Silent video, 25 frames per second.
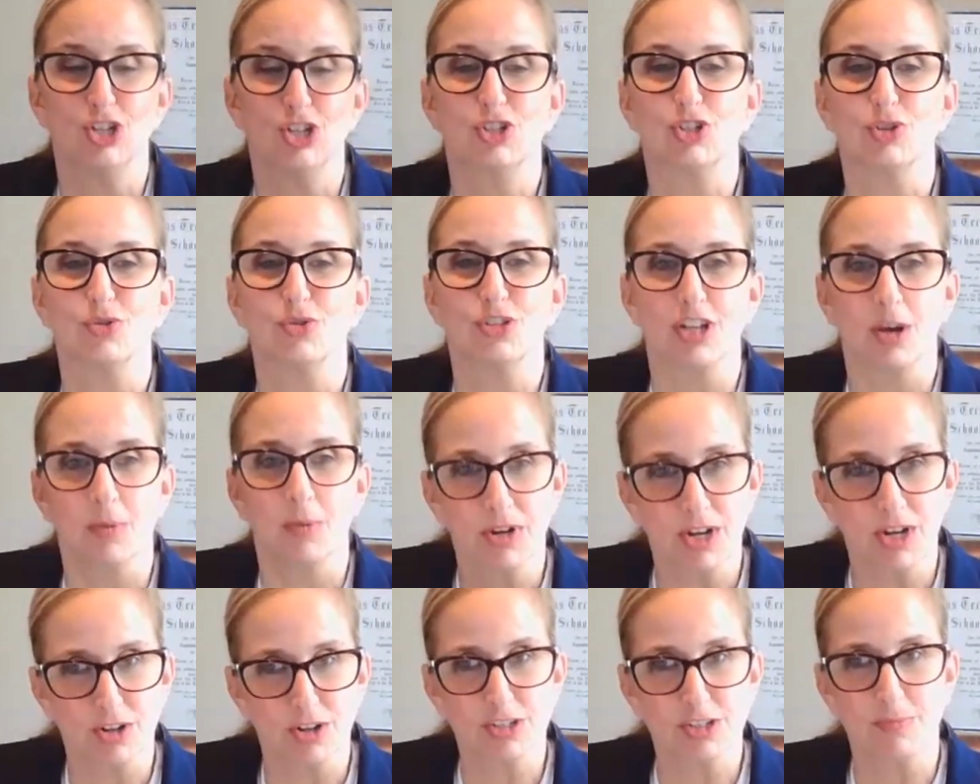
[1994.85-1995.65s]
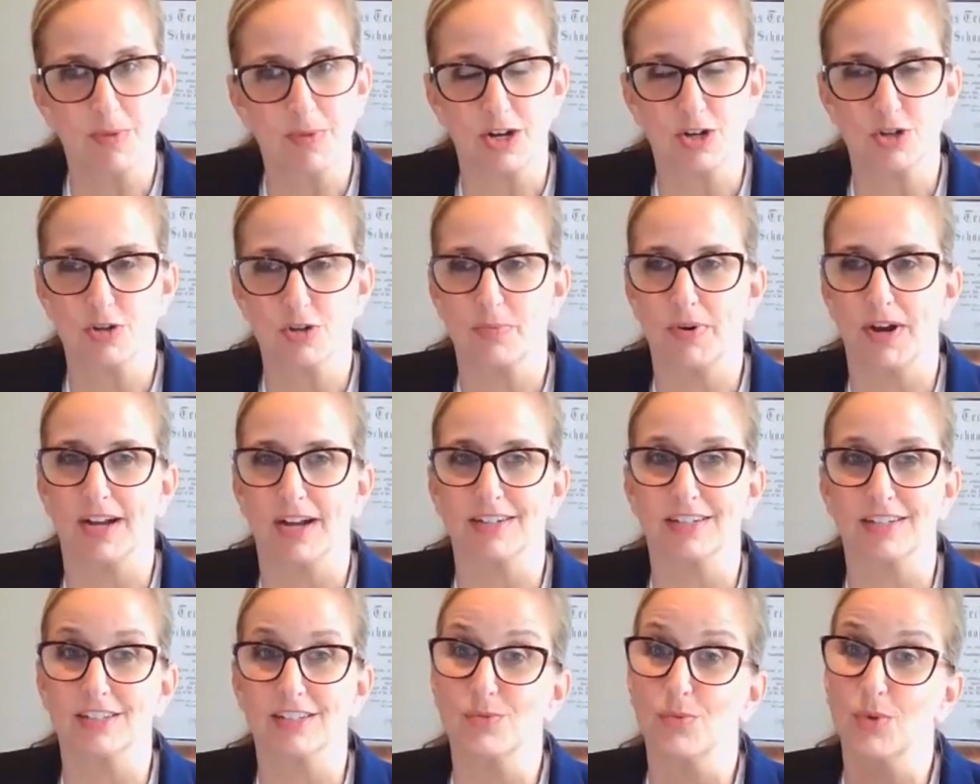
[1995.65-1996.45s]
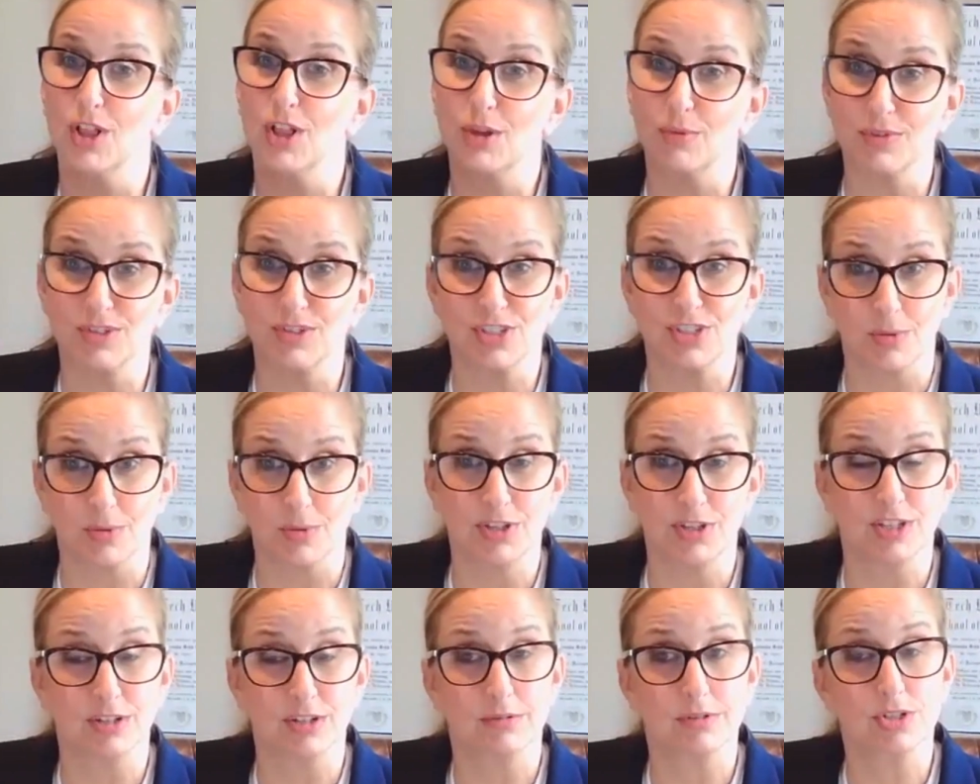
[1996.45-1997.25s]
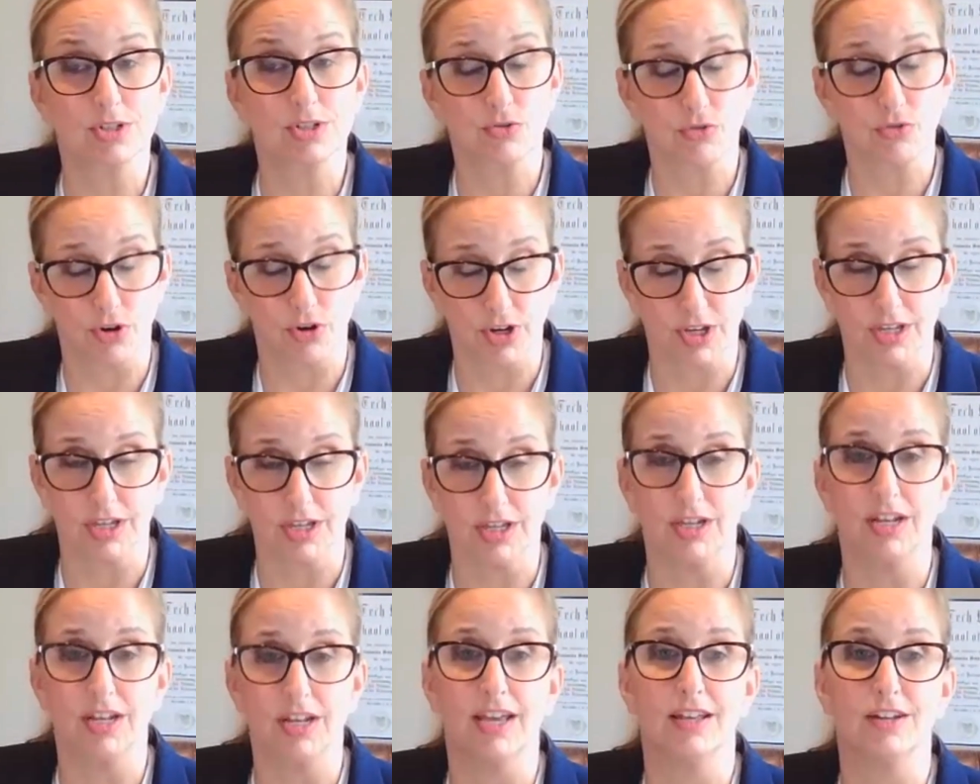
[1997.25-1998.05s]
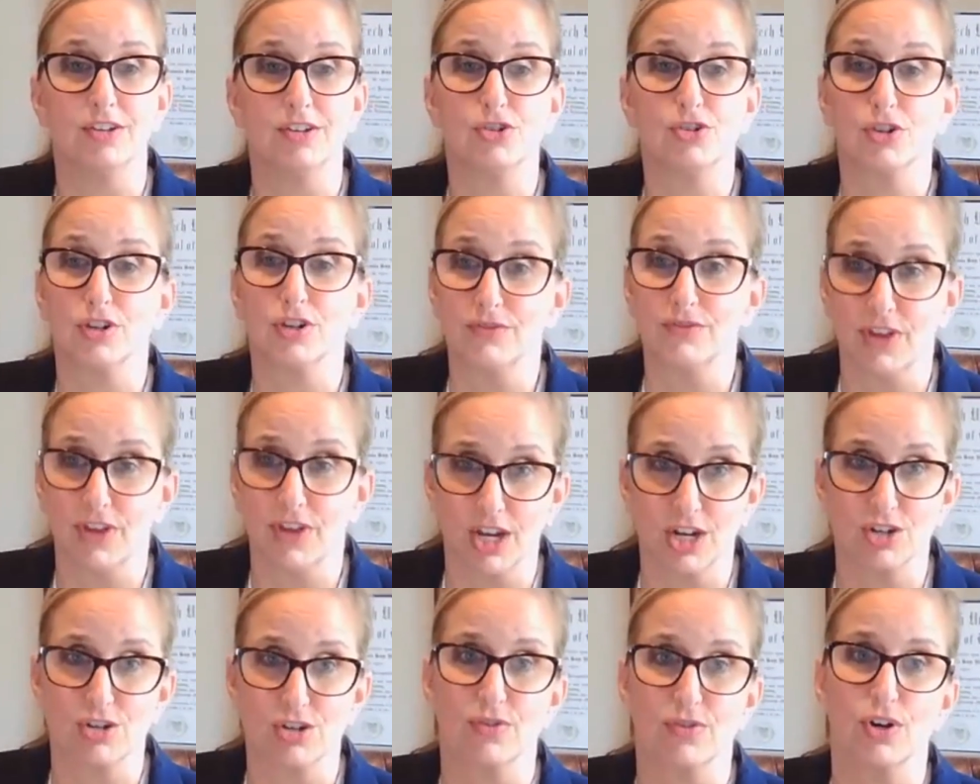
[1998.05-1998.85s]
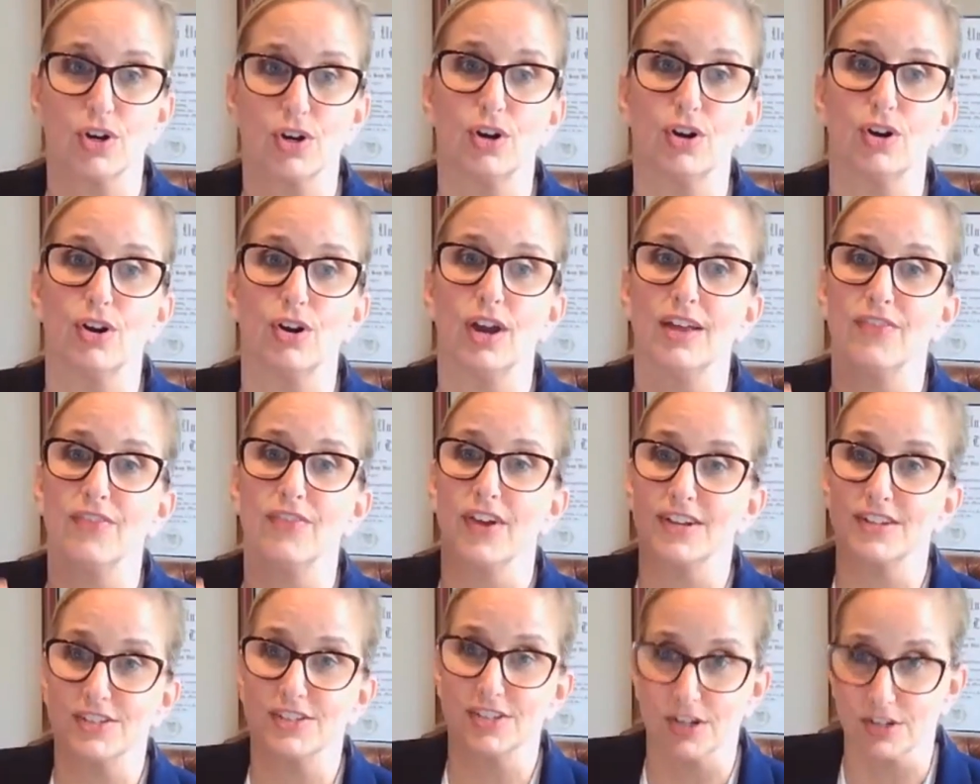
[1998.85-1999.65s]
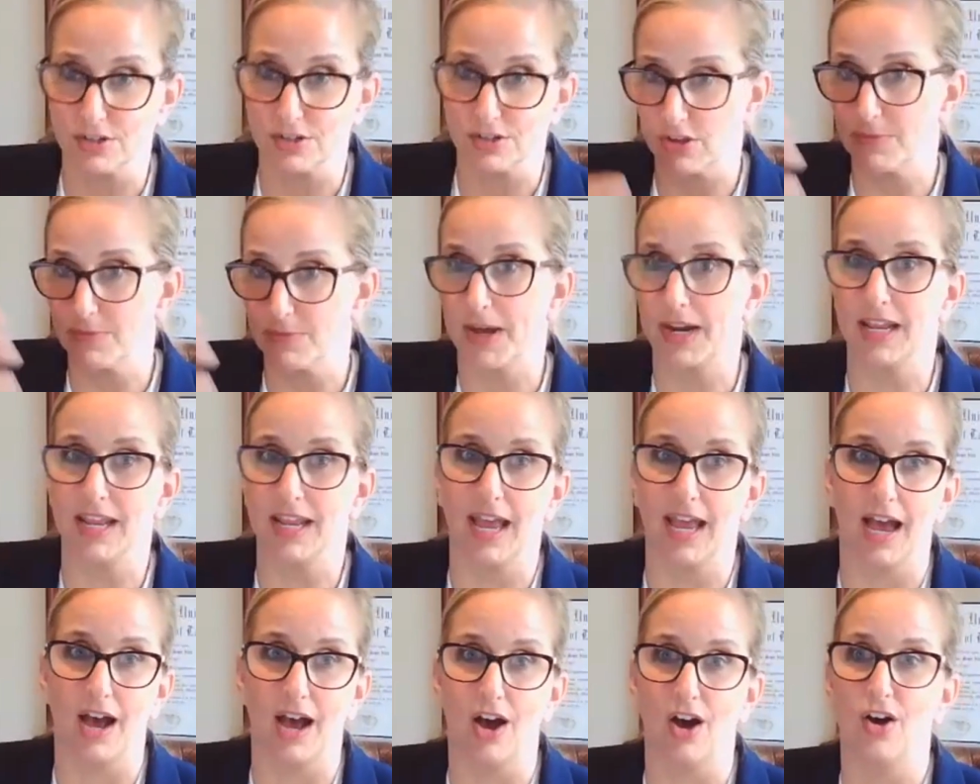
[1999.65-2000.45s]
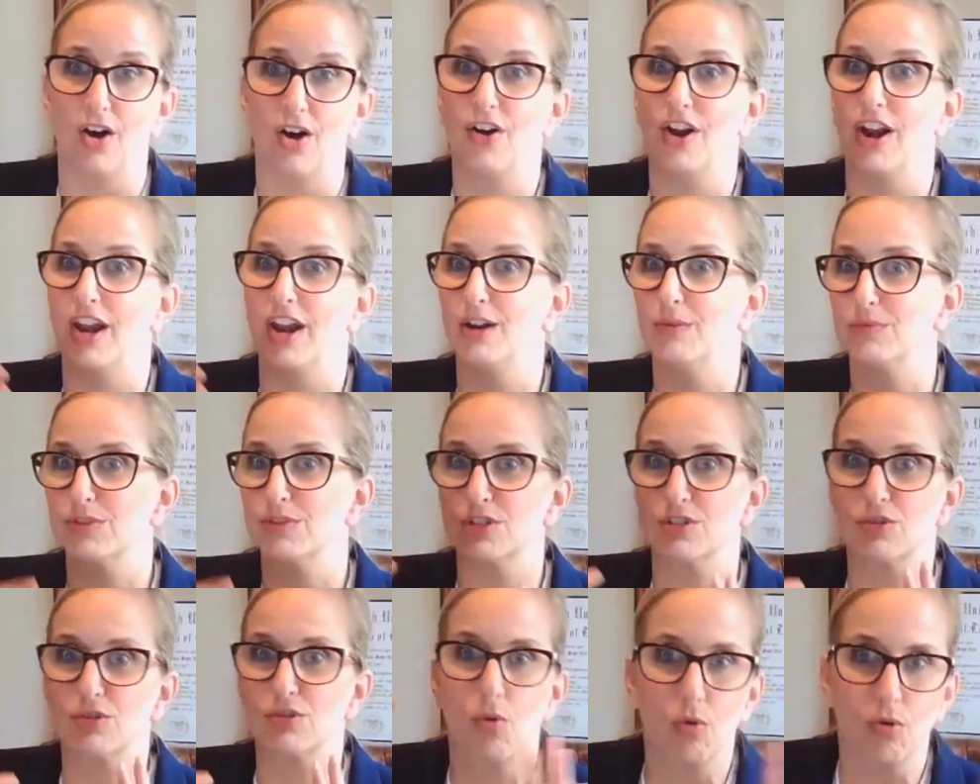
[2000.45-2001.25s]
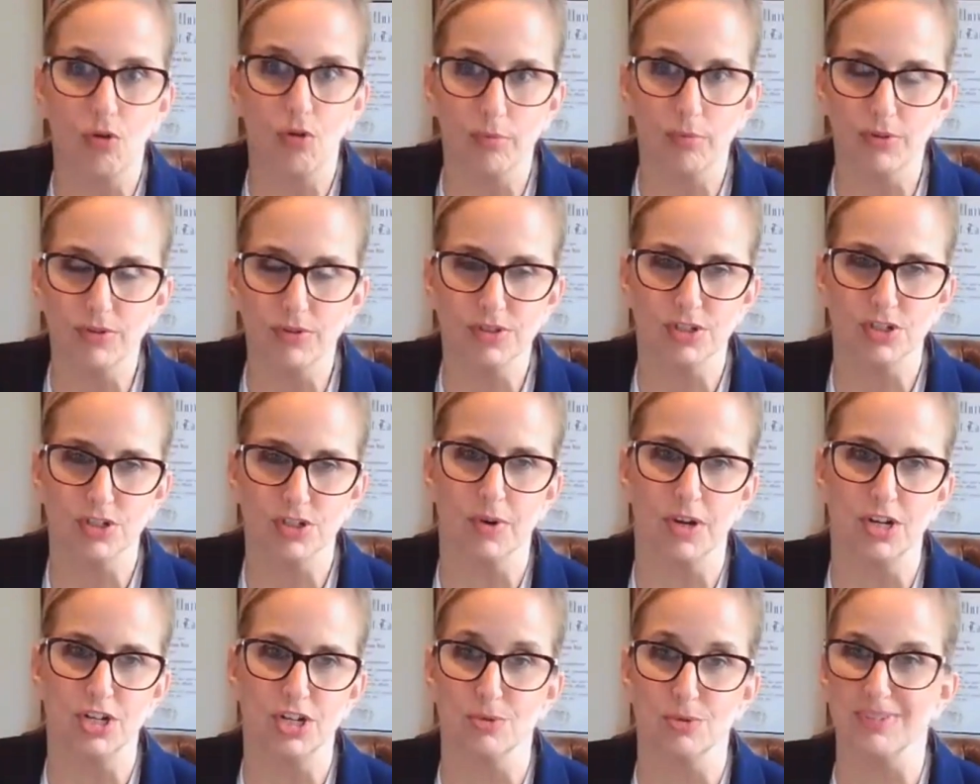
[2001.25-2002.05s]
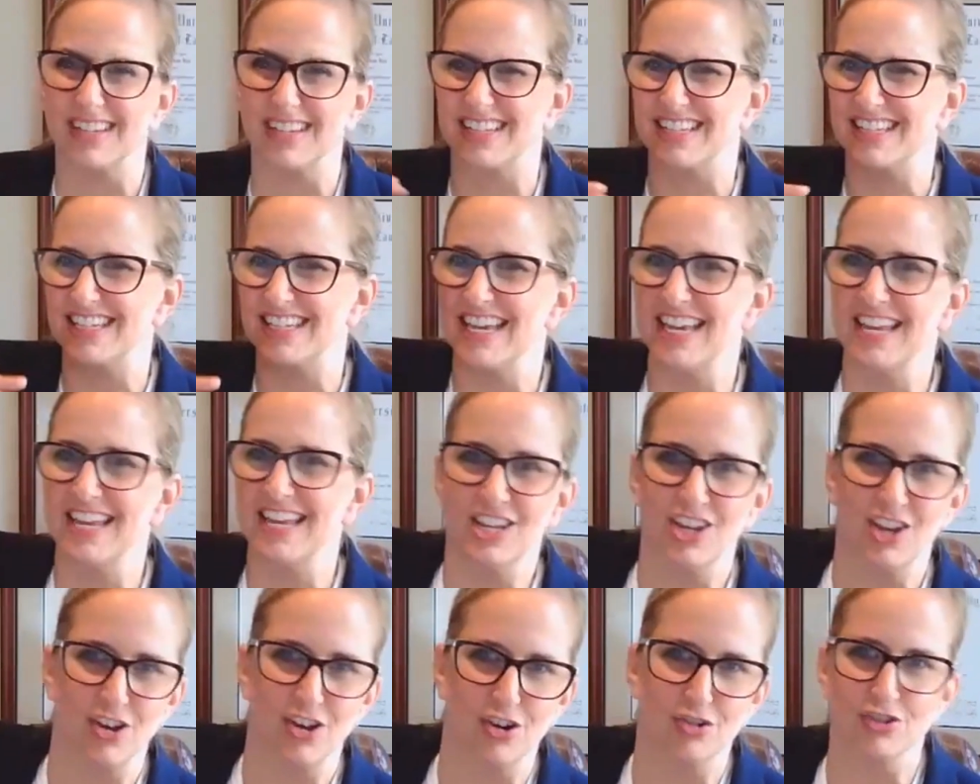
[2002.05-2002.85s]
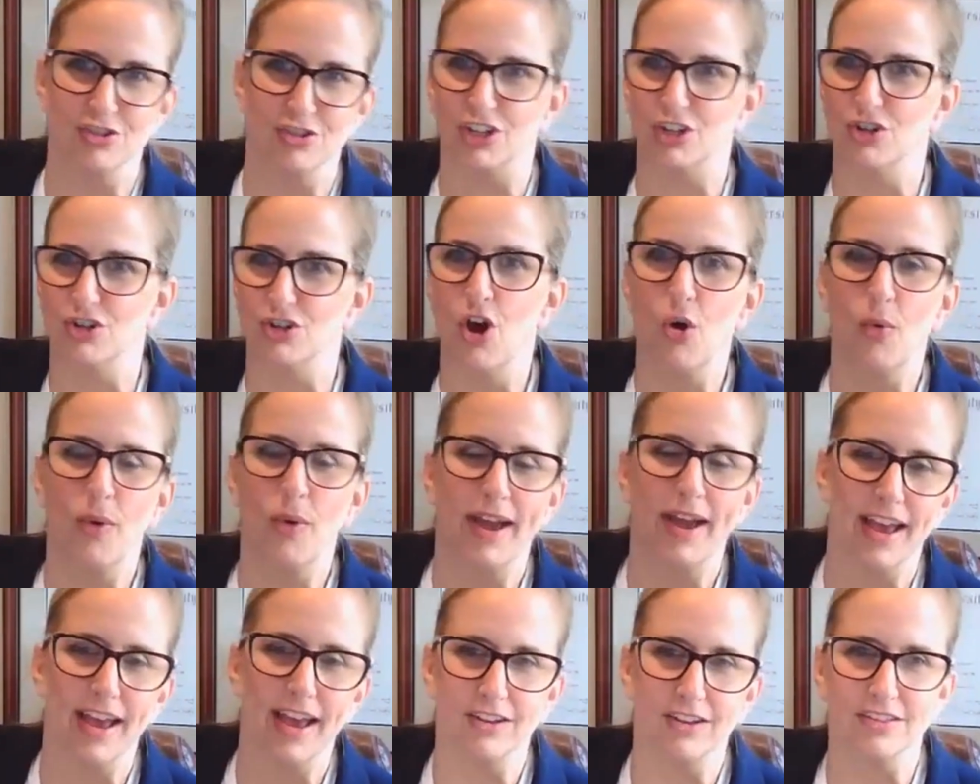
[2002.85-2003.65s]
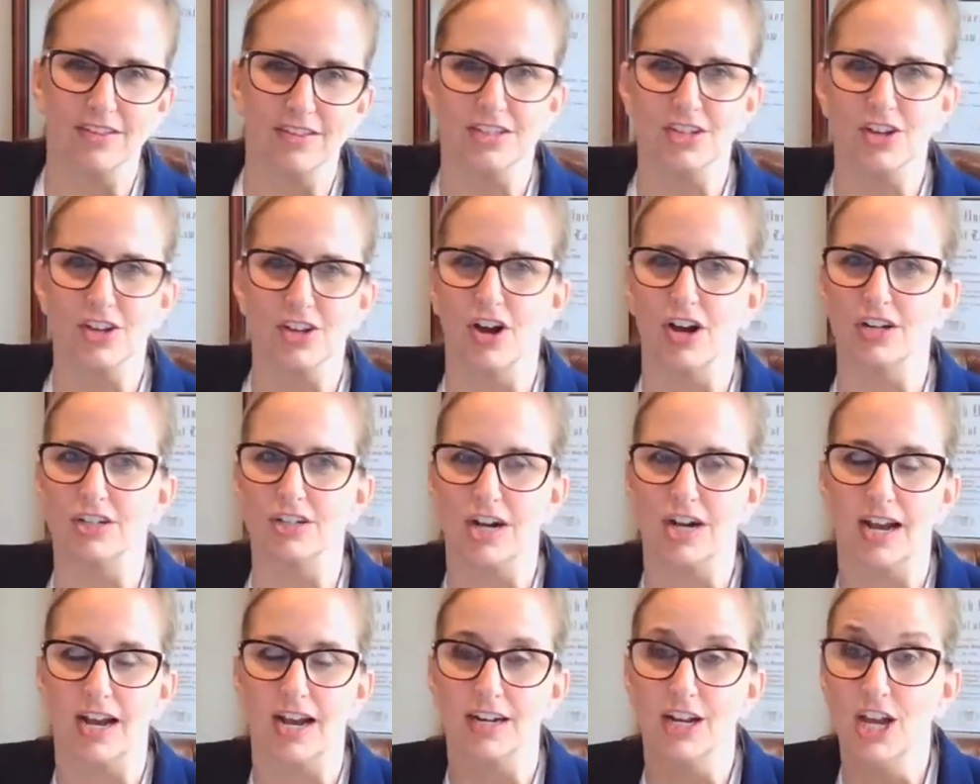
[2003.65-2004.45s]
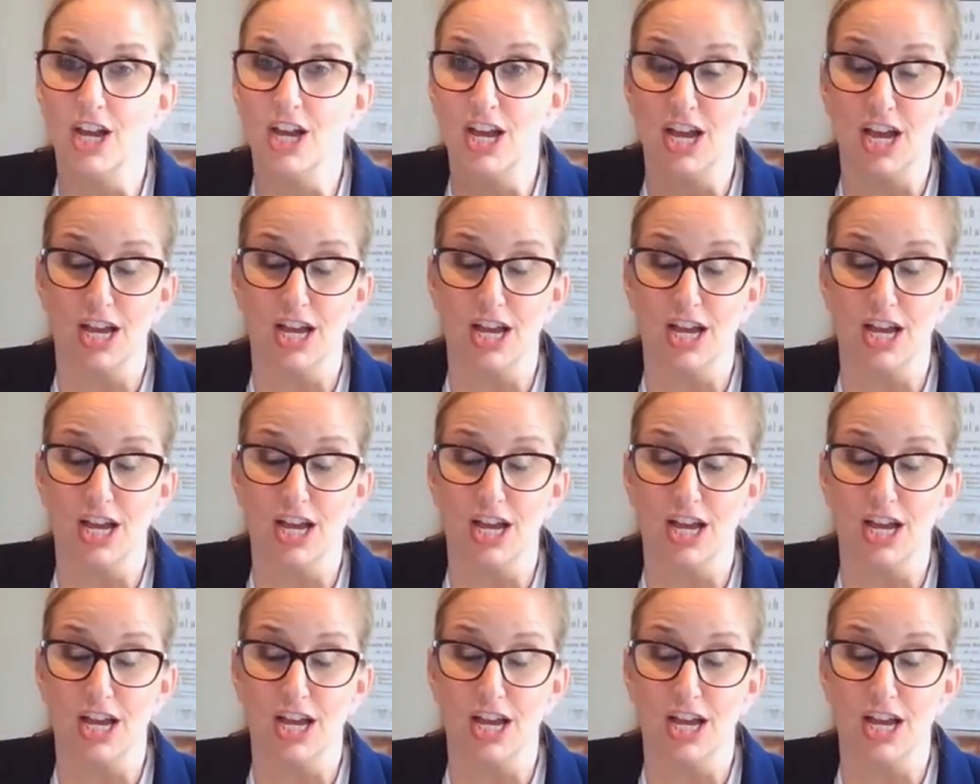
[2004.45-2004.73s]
So someone else managed her practice. Well, it was someone that was crooked and took advantage of her and like sucked all the money out. And it was this horrible situation. It was like 10 years, like no way out of this contract.